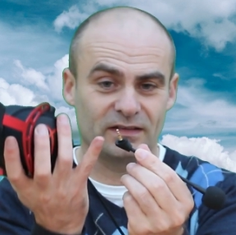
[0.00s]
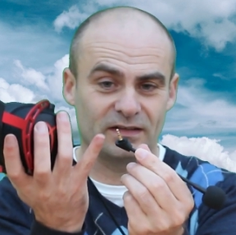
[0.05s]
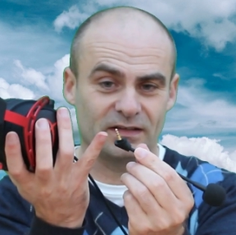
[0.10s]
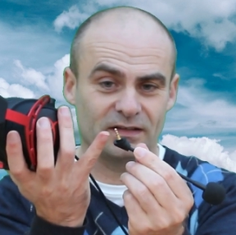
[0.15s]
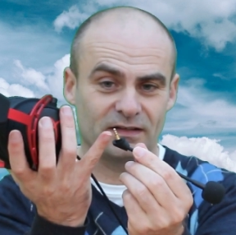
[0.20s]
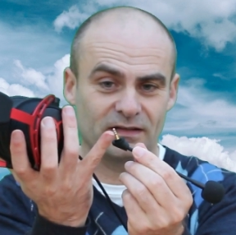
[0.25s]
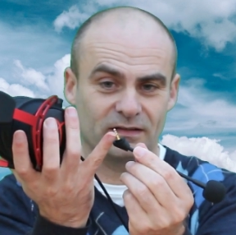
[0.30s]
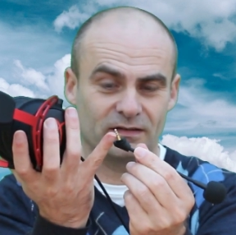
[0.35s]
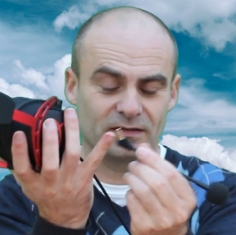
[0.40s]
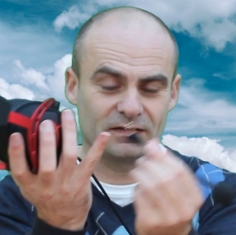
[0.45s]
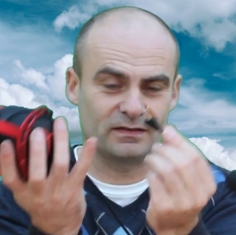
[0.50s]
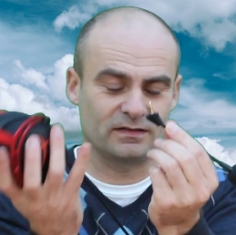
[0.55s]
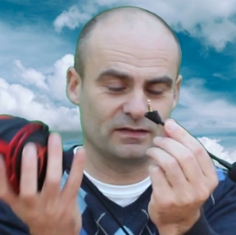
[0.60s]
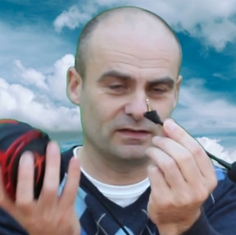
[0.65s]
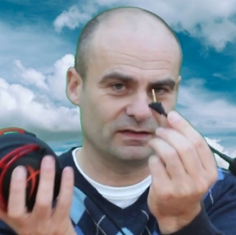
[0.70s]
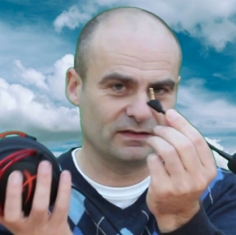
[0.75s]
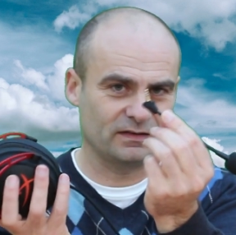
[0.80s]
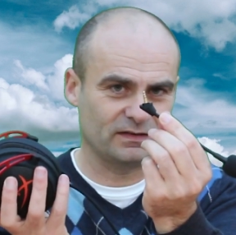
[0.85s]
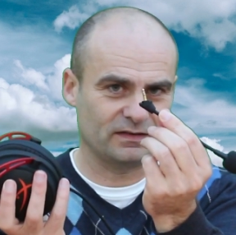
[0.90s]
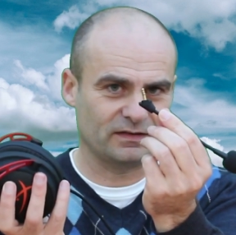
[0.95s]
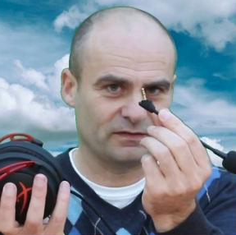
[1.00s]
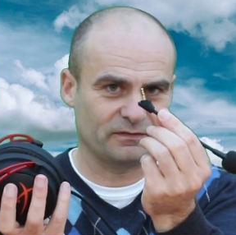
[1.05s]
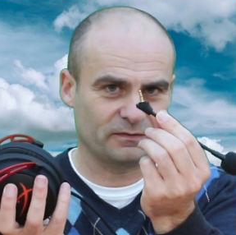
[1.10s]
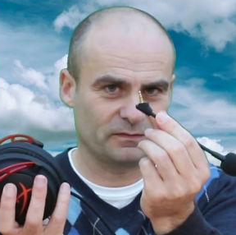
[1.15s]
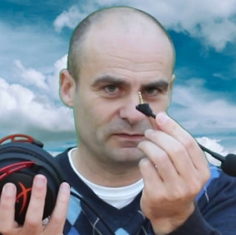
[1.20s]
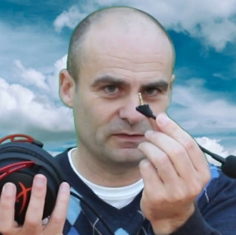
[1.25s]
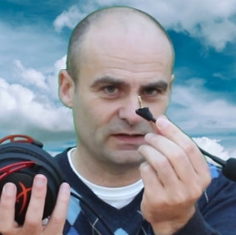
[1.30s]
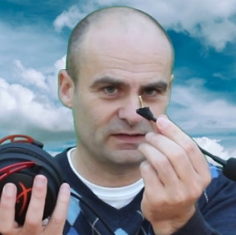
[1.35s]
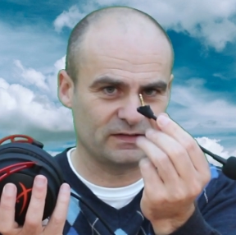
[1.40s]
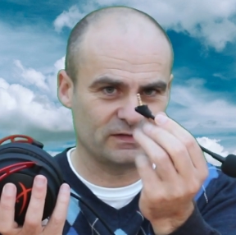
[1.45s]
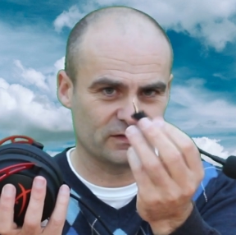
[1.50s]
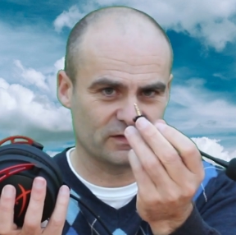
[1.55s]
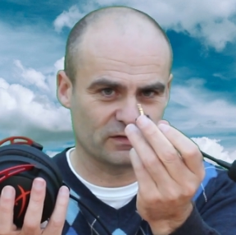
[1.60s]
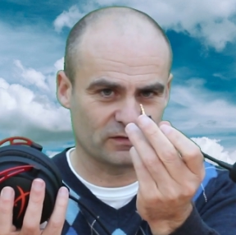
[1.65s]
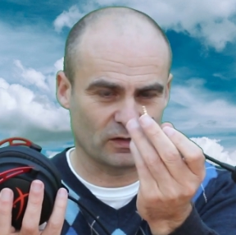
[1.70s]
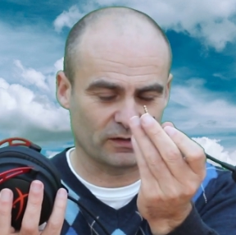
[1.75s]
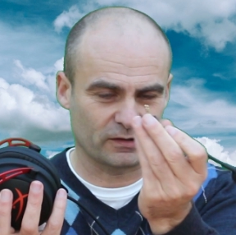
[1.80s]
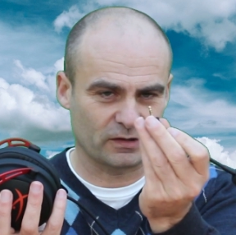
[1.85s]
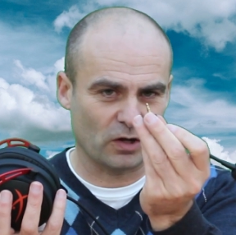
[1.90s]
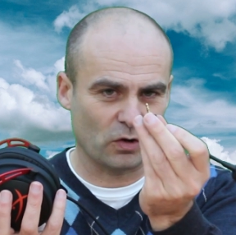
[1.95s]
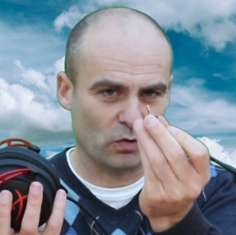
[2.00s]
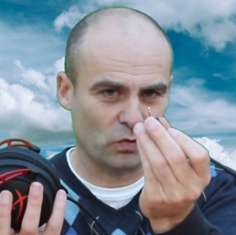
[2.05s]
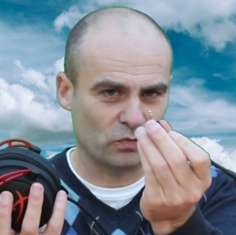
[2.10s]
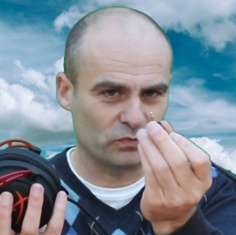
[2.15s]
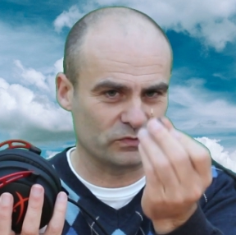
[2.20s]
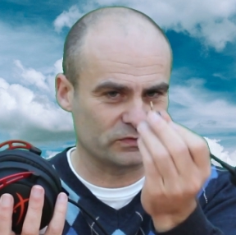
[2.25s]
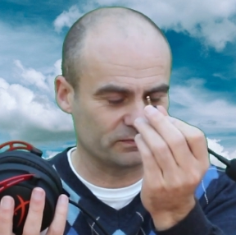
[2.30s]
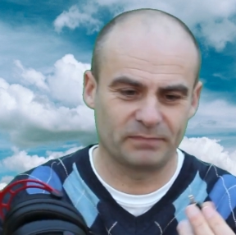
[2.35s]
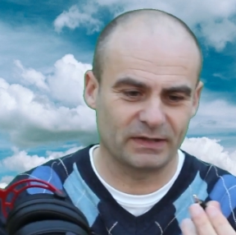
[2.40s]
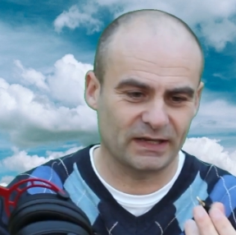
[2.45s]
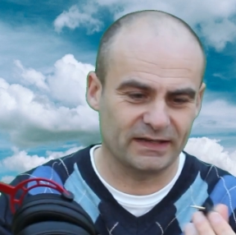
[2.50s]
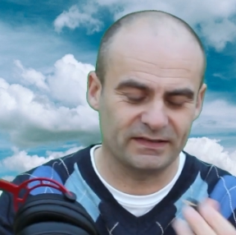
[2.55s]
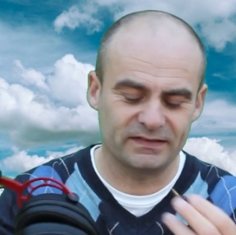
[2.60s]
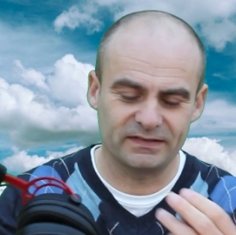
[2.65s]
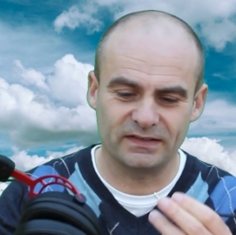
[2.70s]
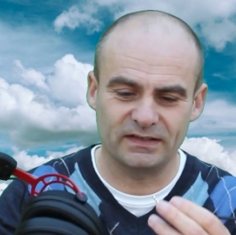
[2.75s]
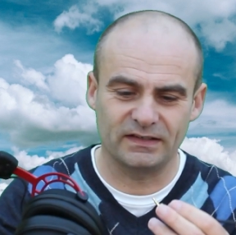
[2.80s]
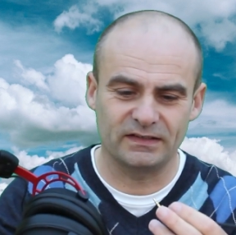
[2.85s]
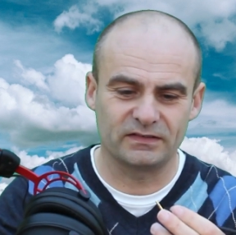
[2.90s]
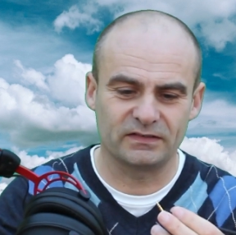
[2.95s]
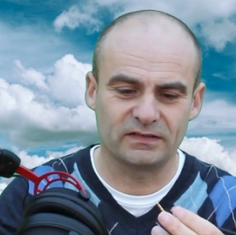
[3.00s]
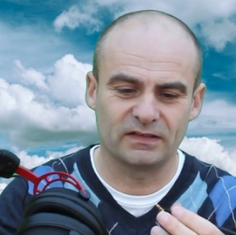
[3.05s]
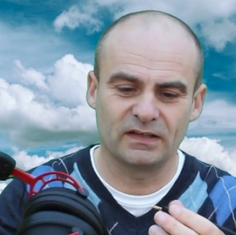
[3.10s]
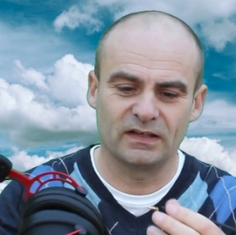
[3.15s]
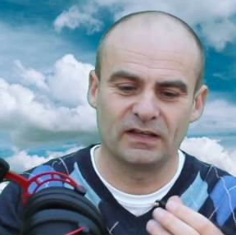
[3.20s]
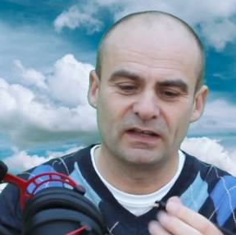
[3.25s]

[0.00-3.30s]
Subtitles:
This is gold plated,